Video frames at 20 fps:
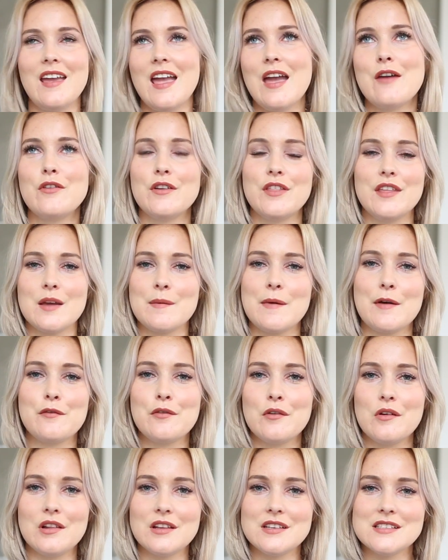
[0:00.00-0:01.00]
everything about
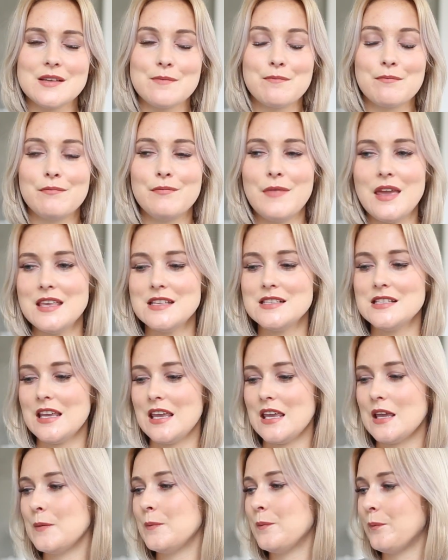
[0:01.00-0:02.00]
fall is
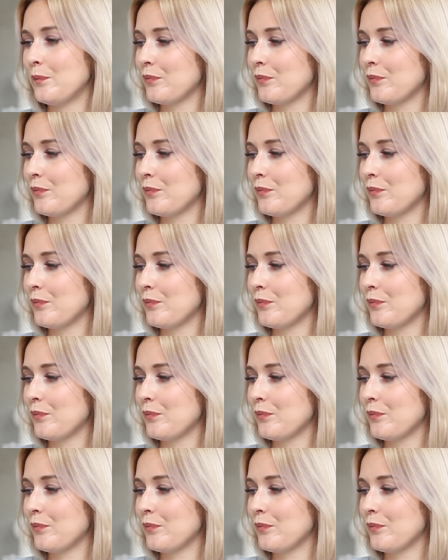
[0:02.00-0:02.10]
amazing.